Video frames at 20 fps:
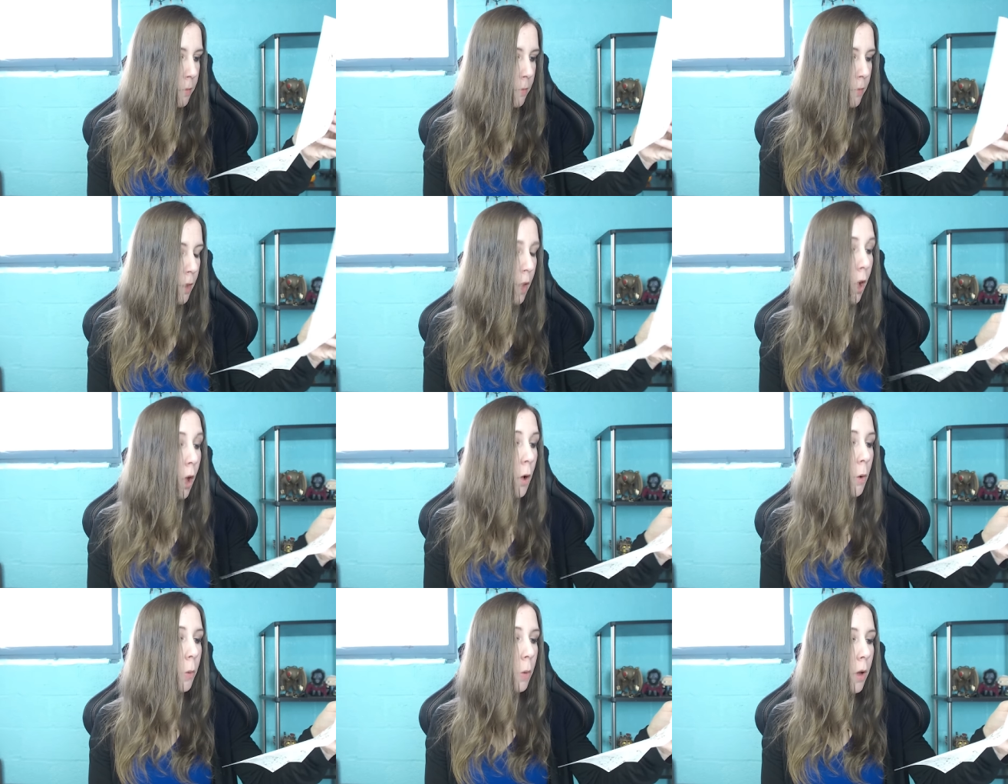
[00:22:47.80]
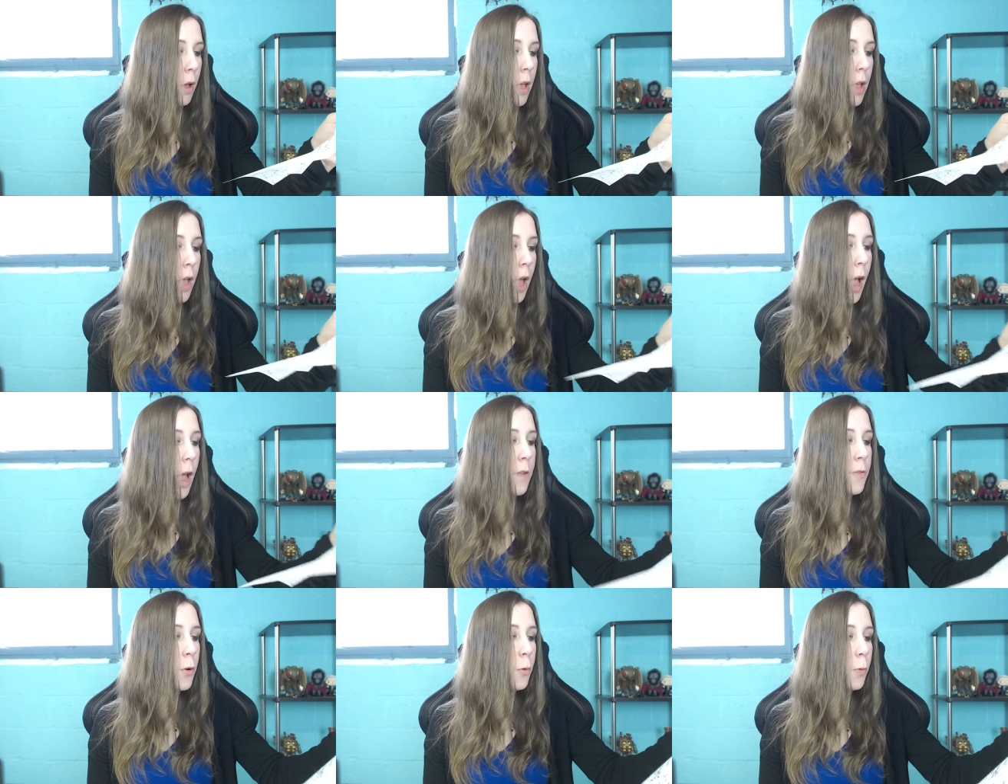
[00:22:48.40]
Oh, I
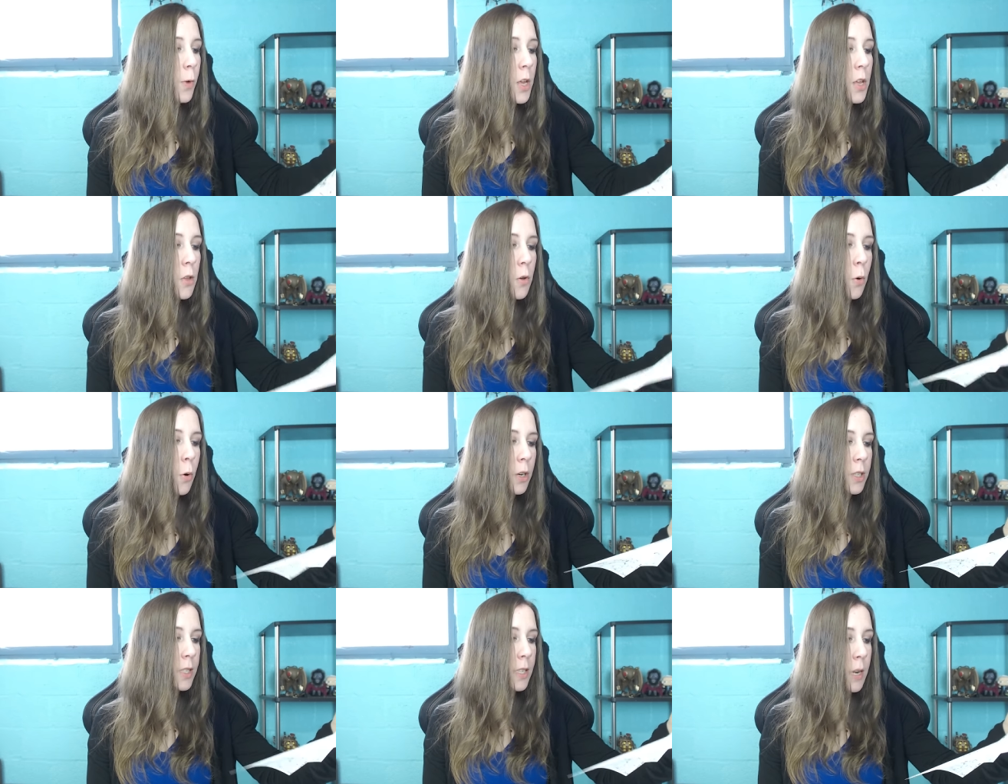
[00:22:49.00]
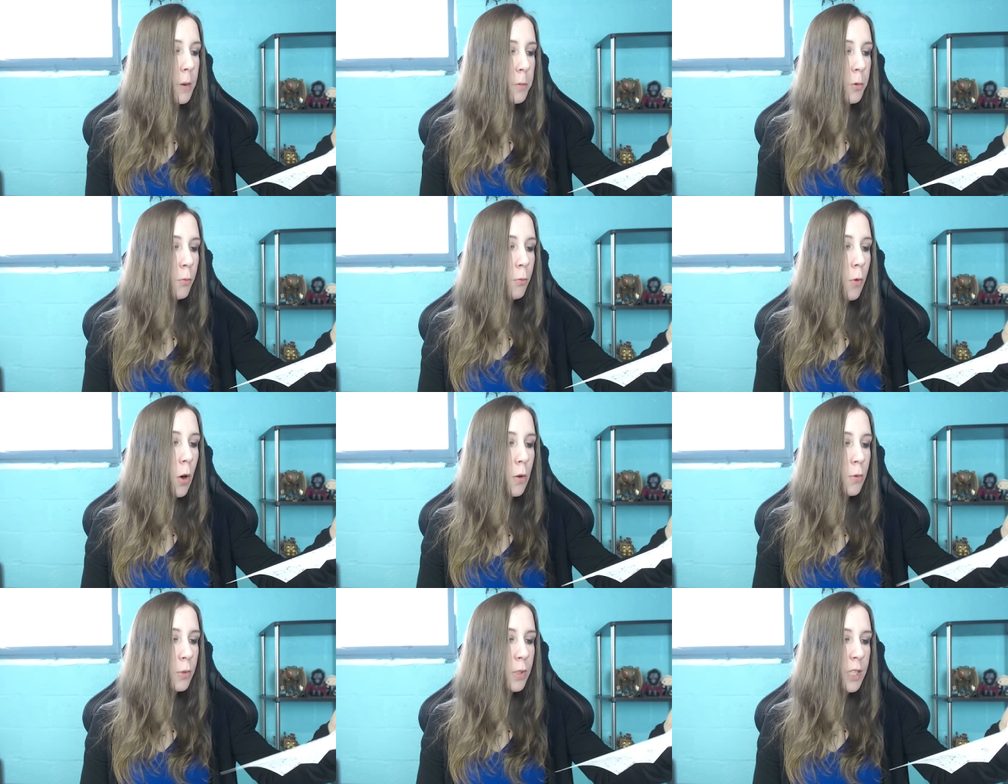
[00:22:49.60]
have a real horse named
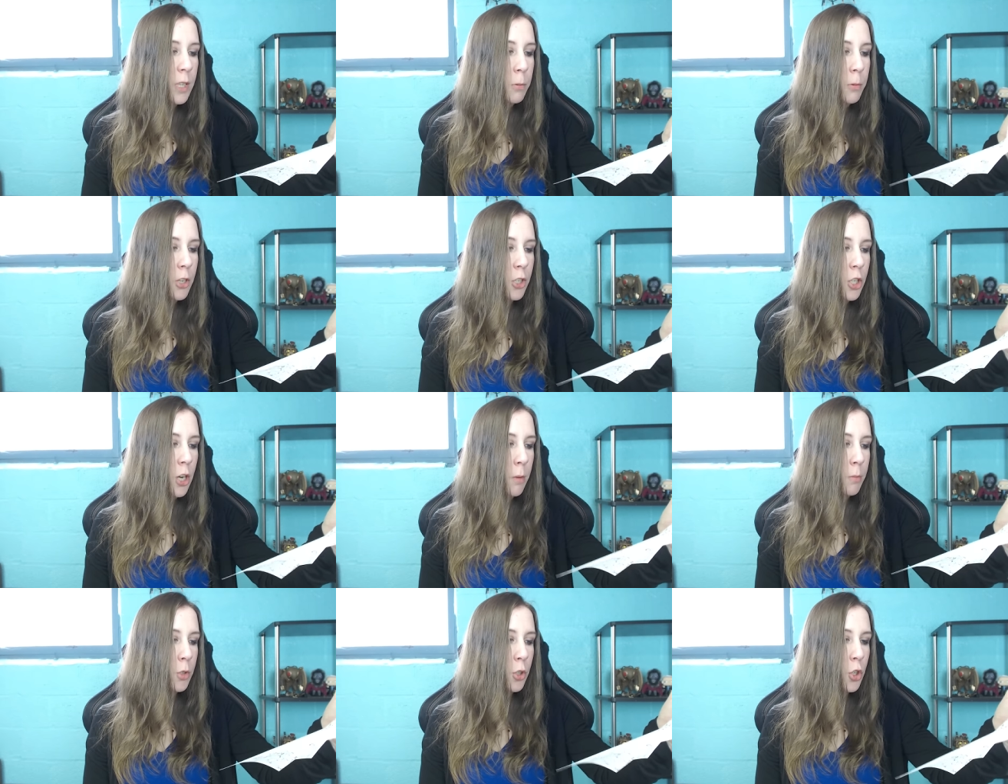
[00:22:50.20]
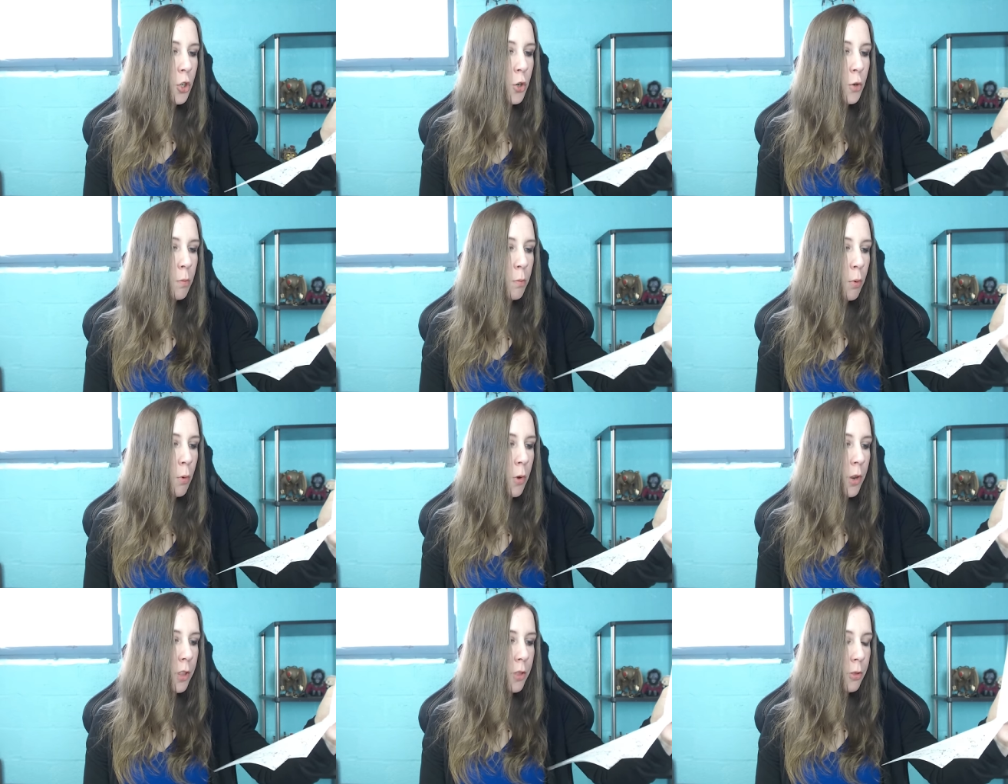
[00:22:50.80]
Rosie. We jumped
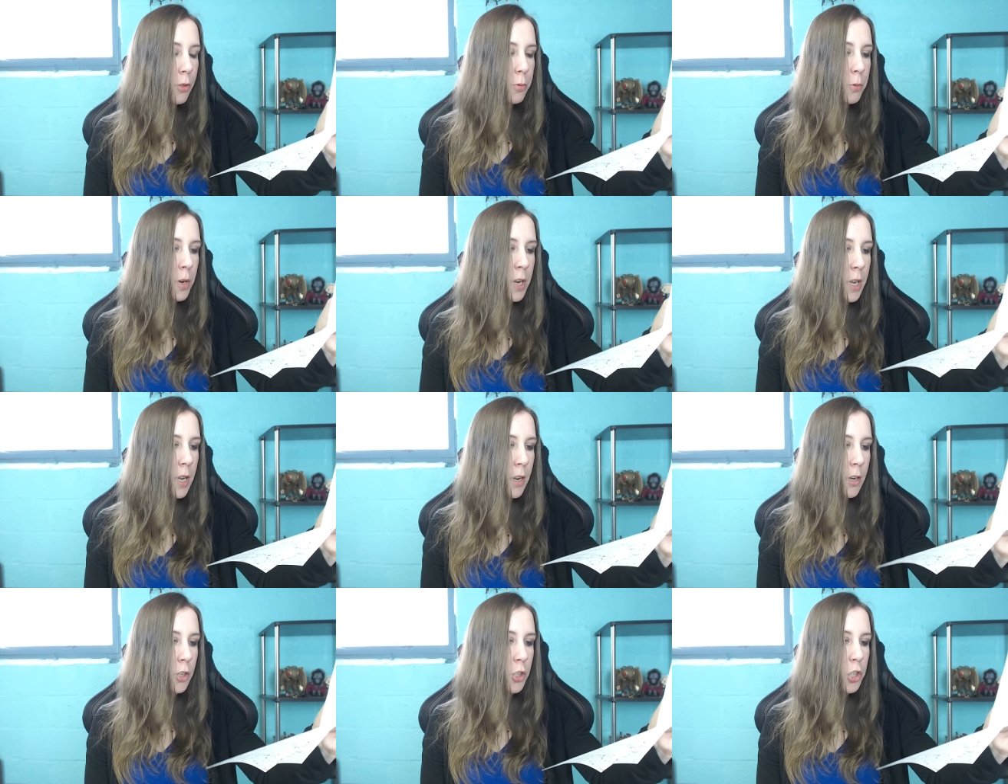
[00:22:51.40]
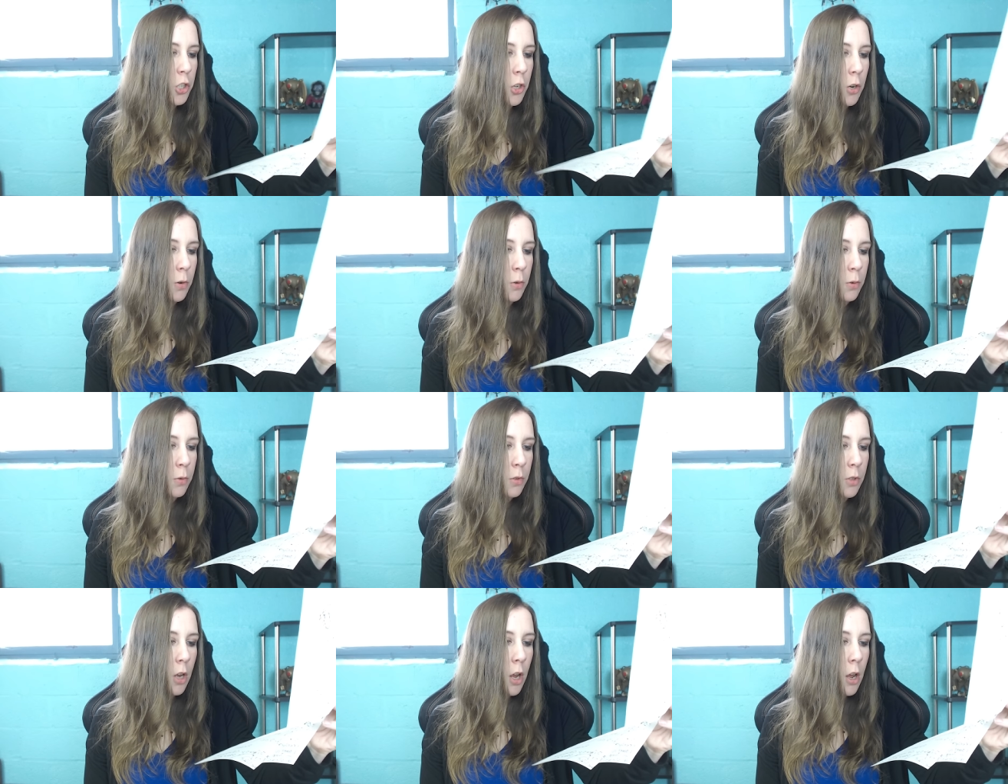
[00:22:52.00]
2.3 and
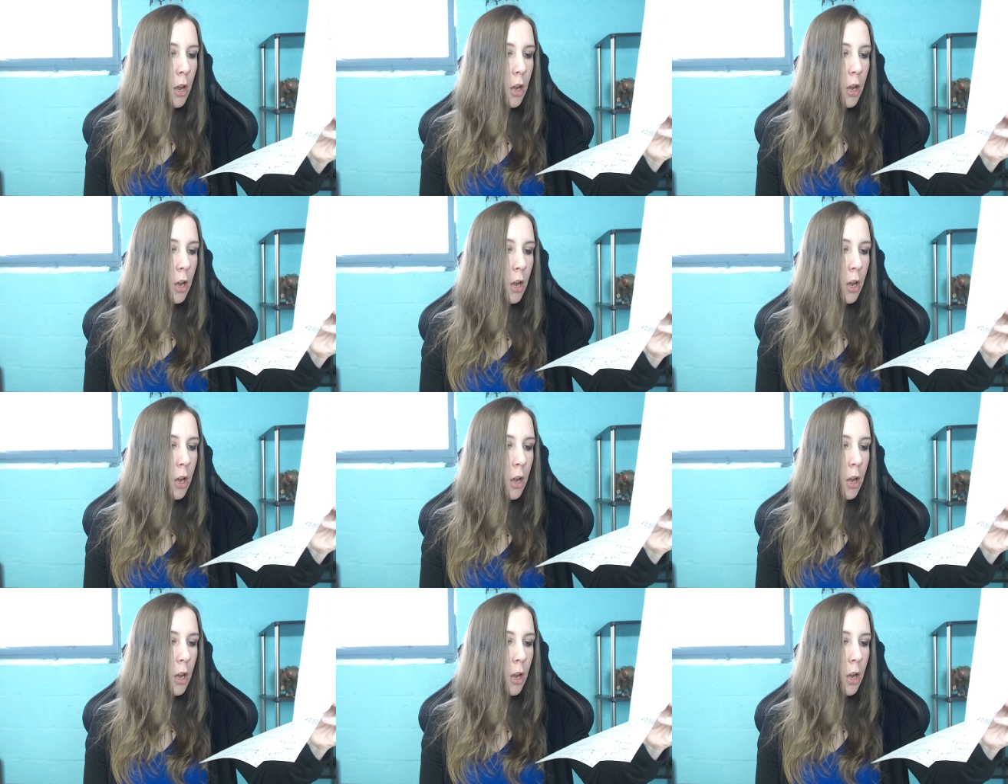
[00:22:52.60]
shows.